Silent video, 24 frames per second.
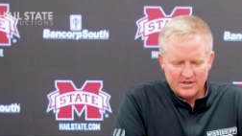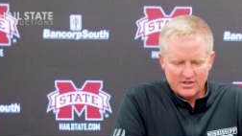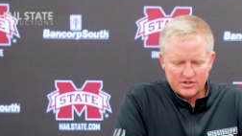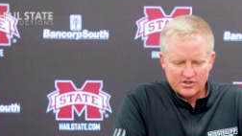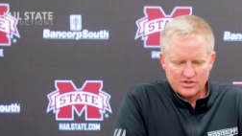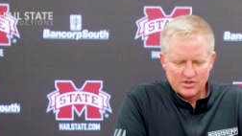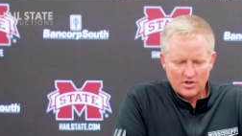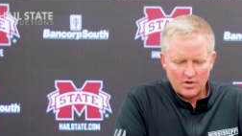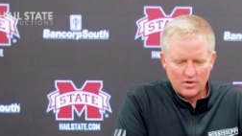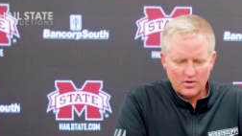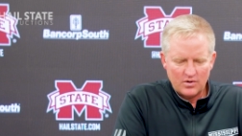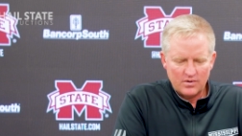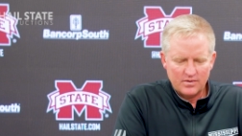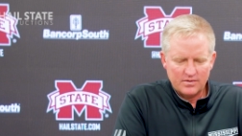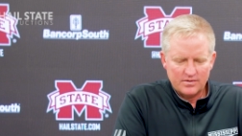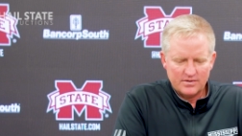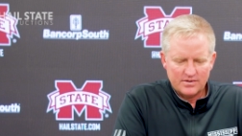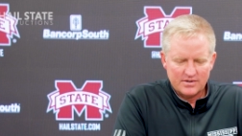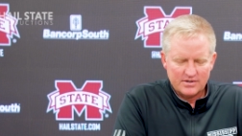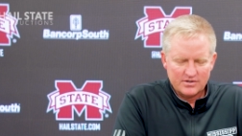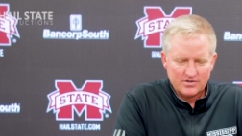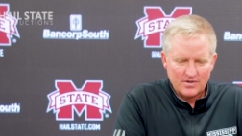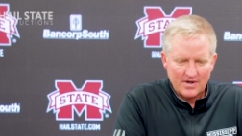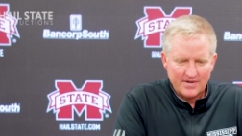So
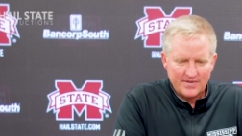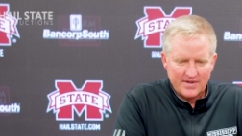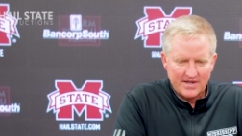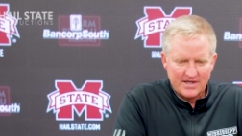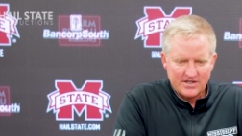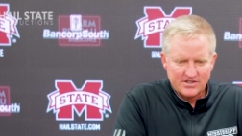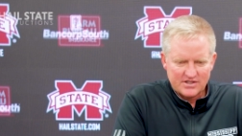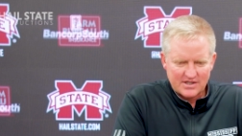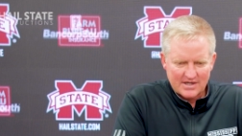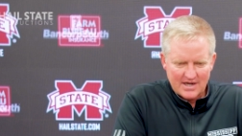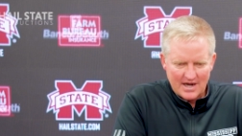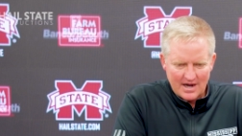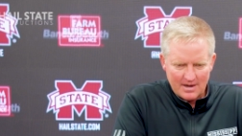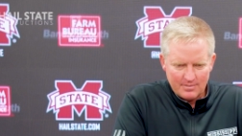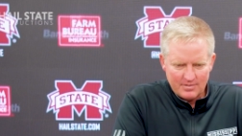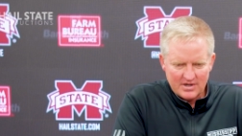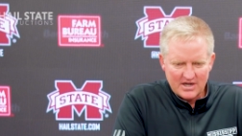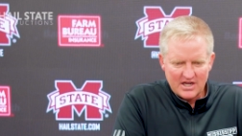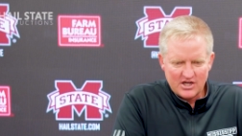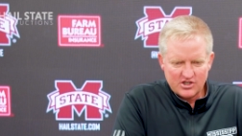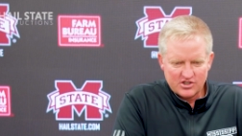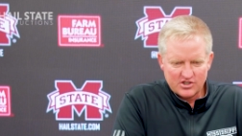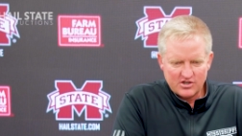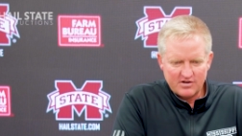I think it's a
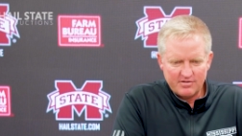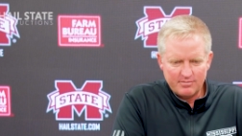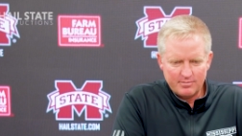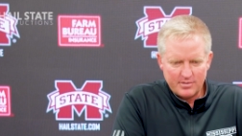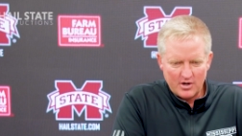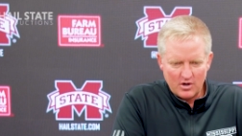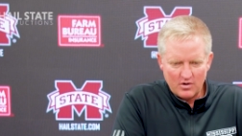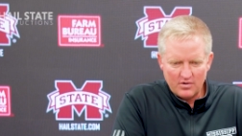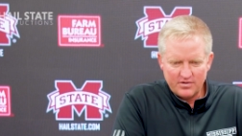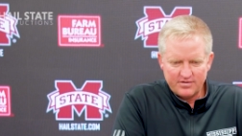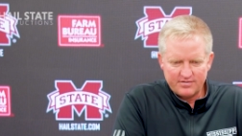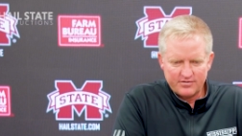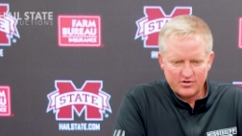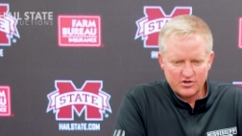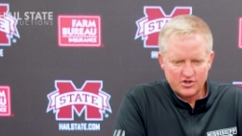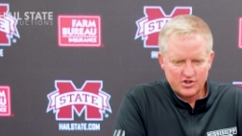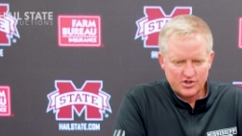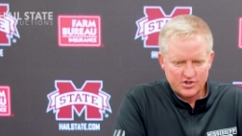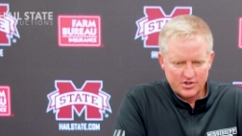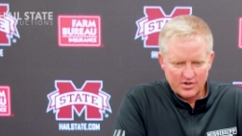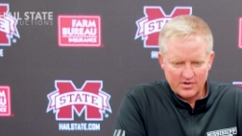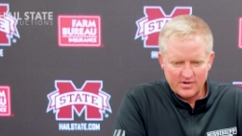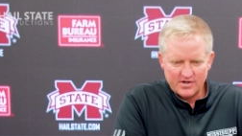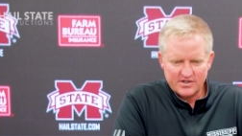combination of both. For
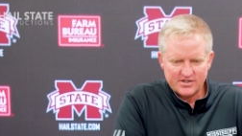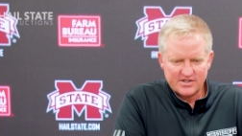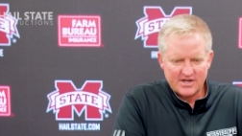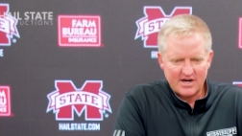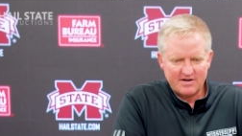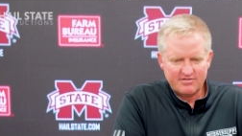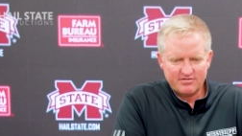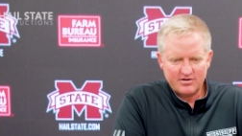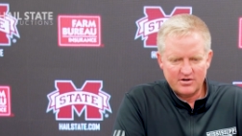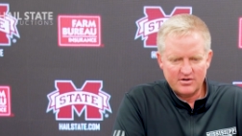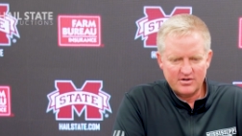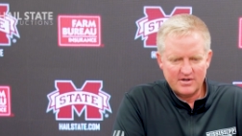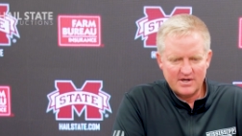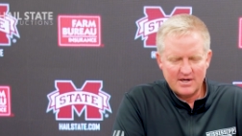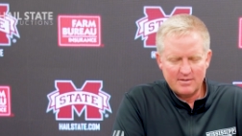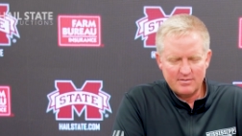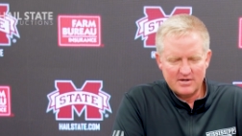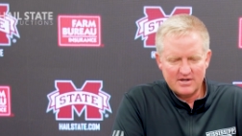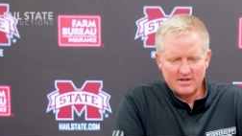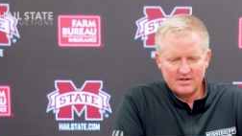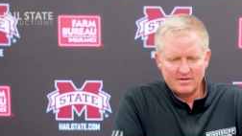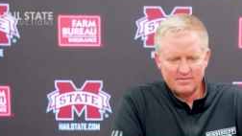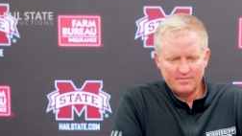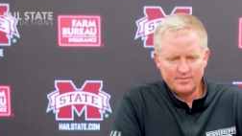sure, it's effort. I
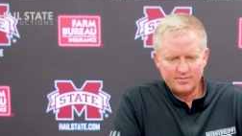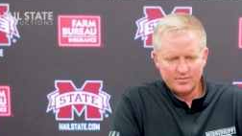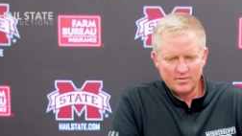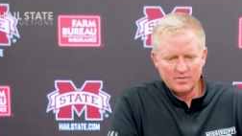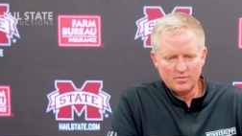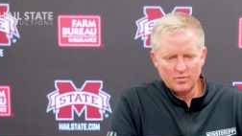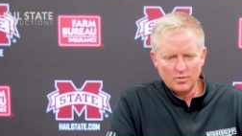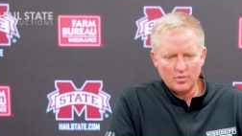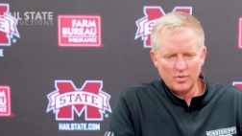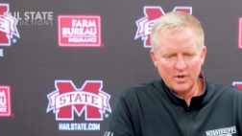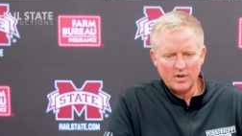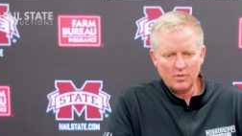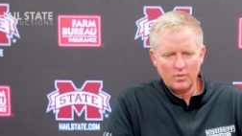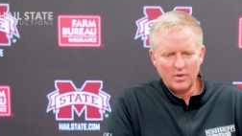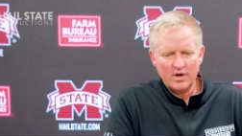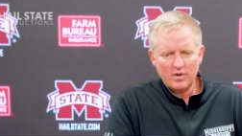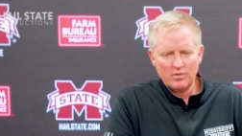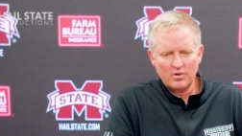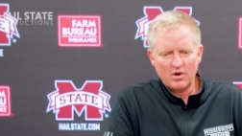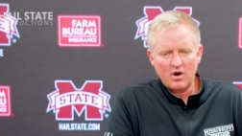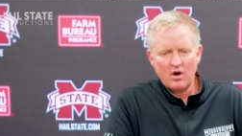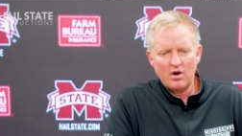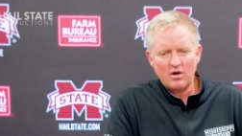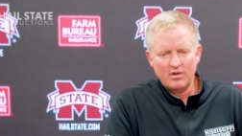mean, we
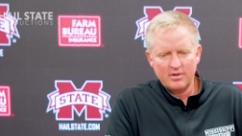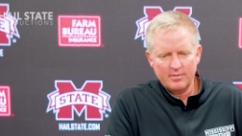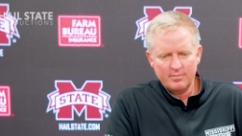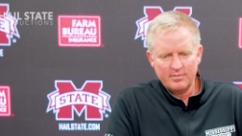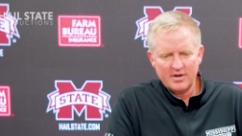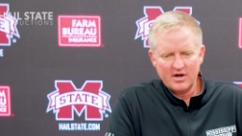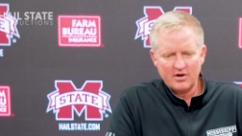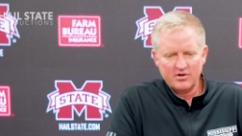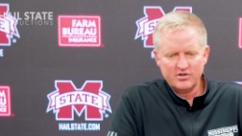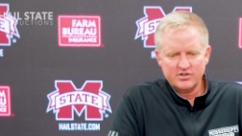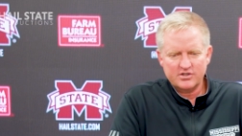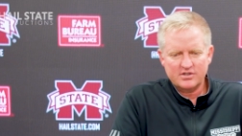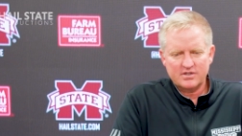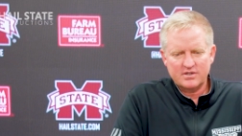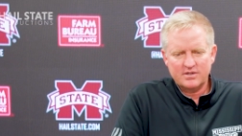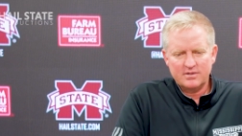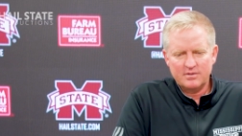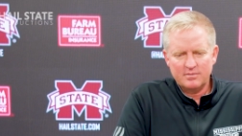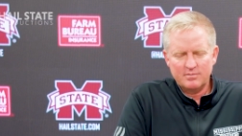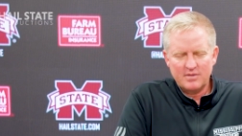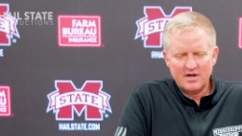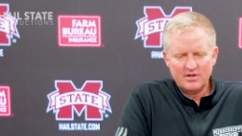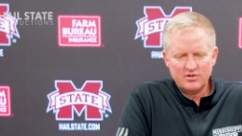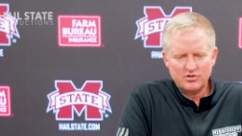were all embarrassed
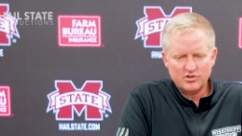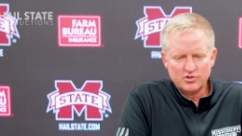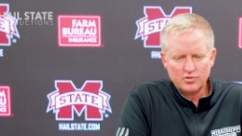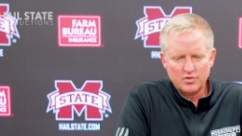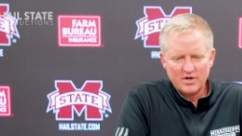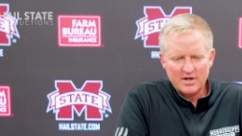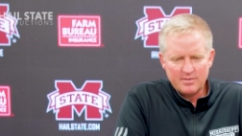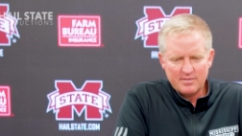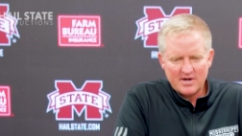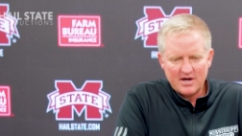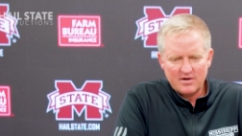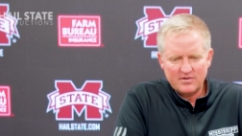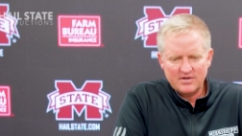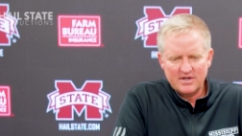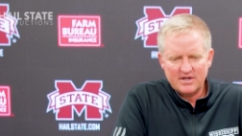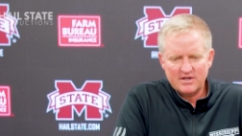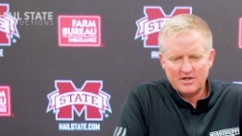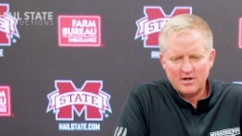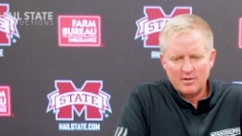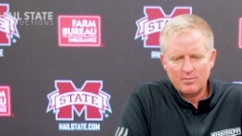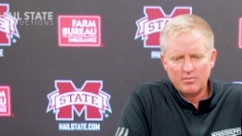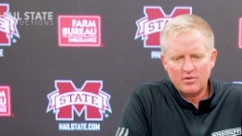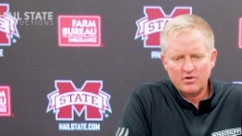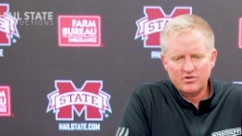by those rebounding
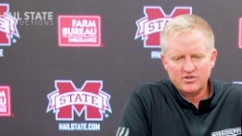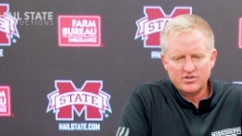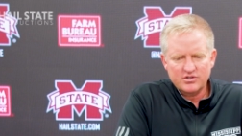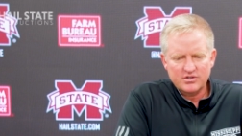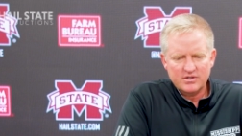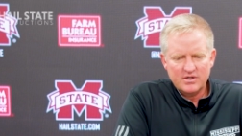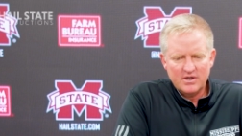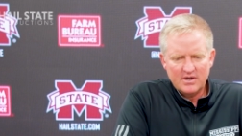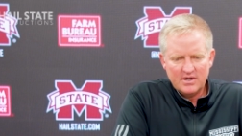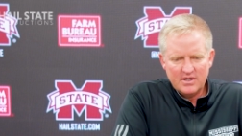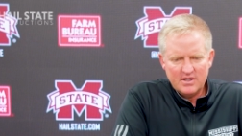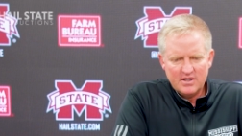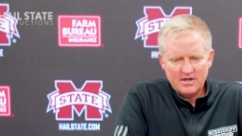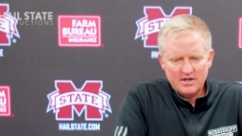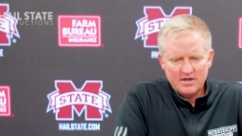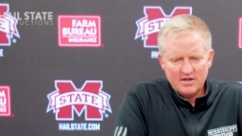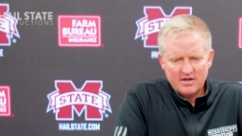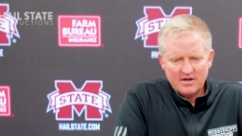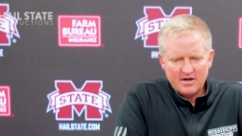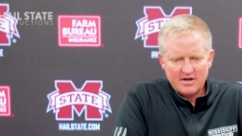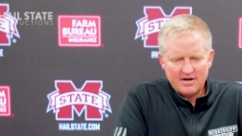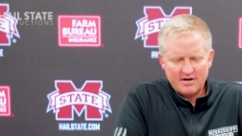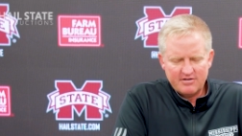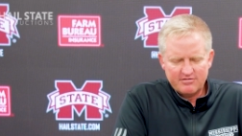numbers
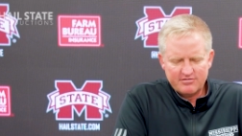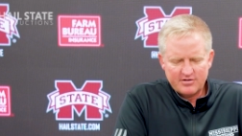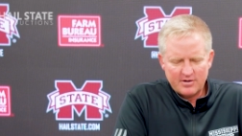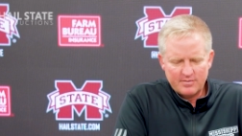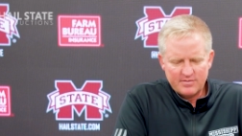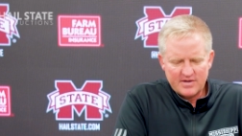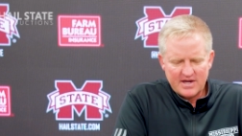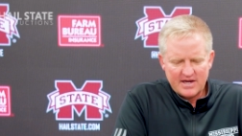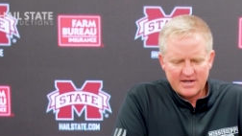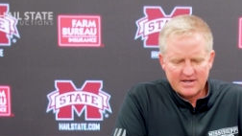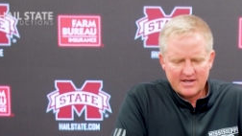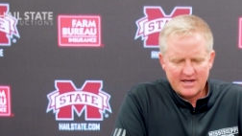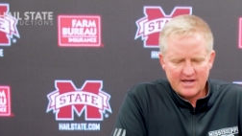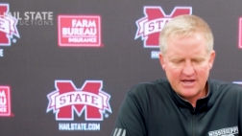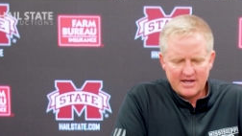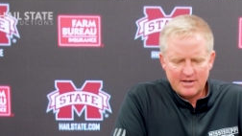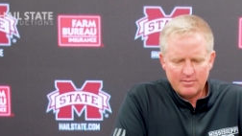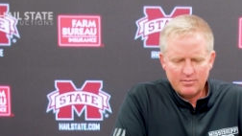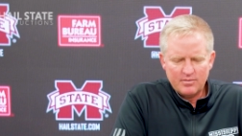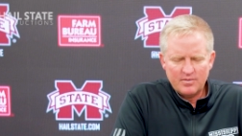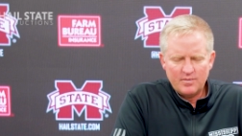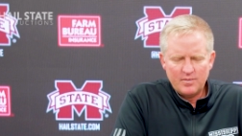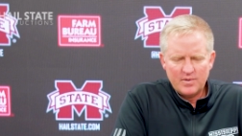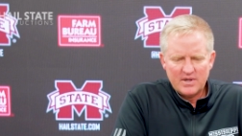from that
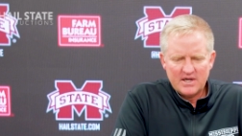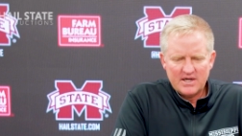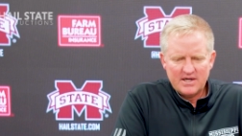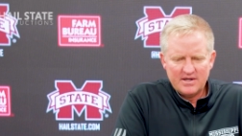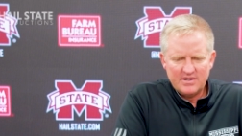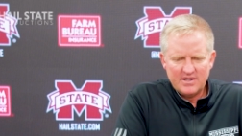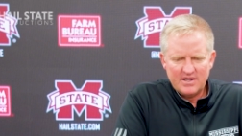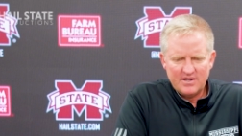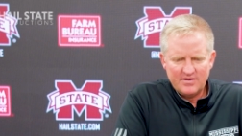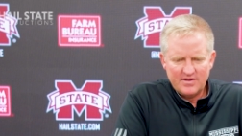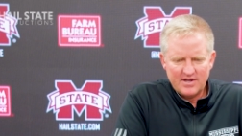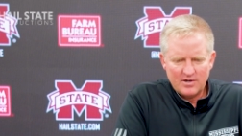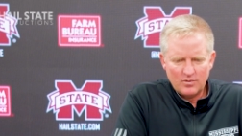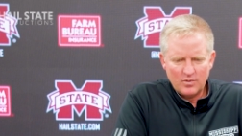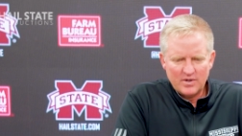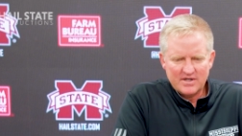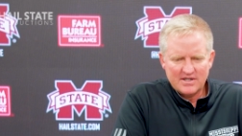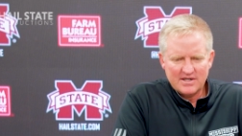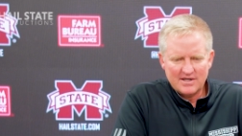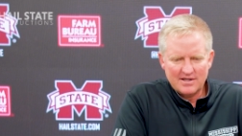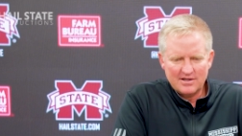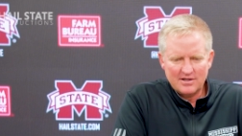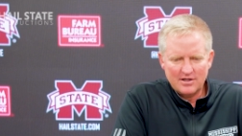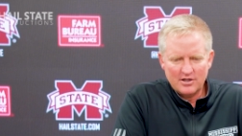game. And then we
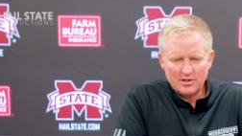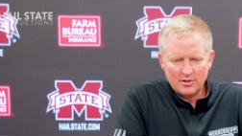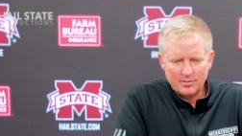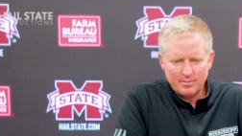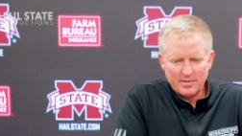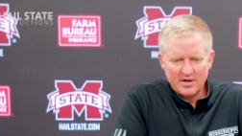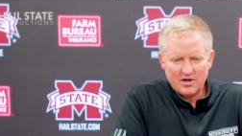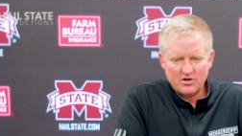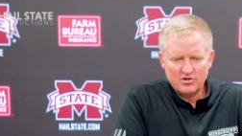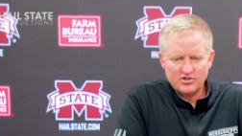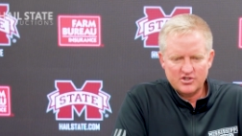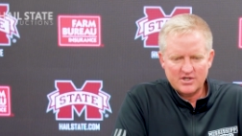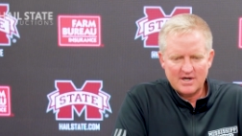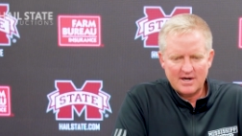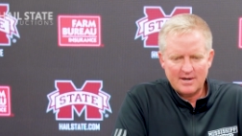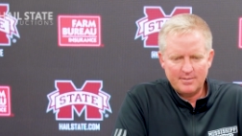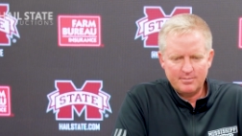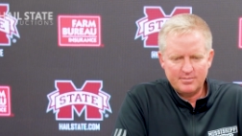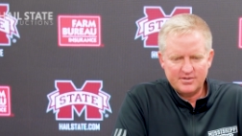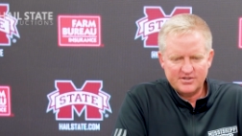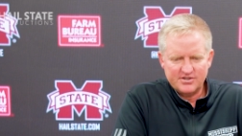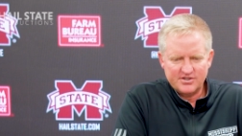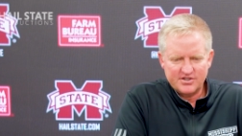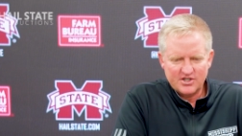did a little better
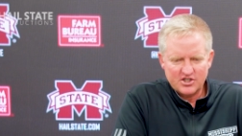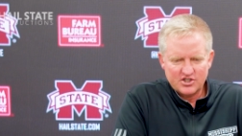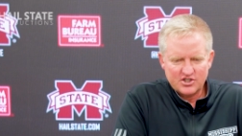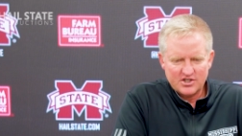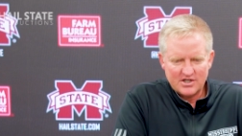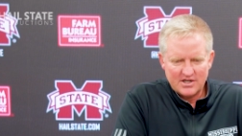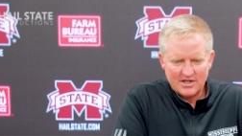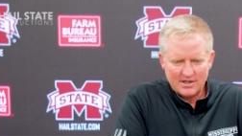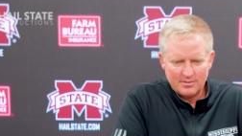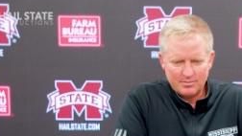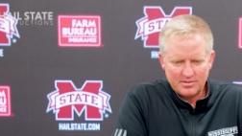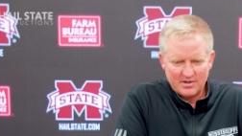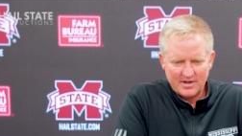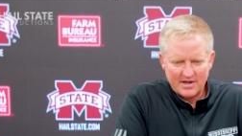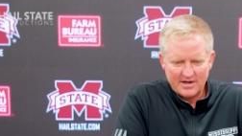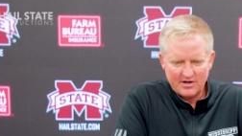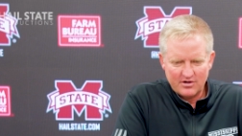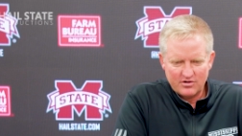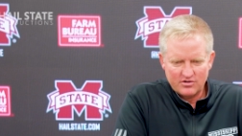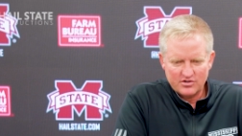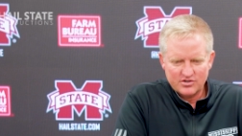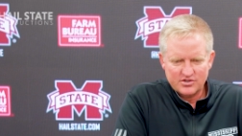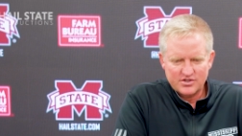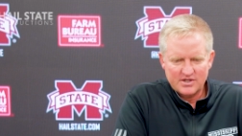job positioning
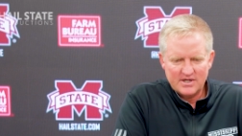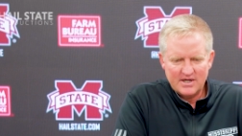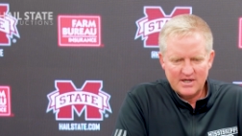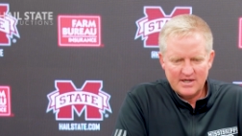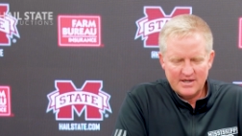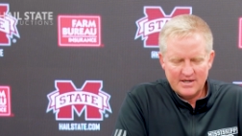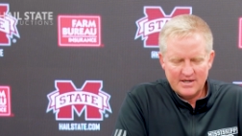players.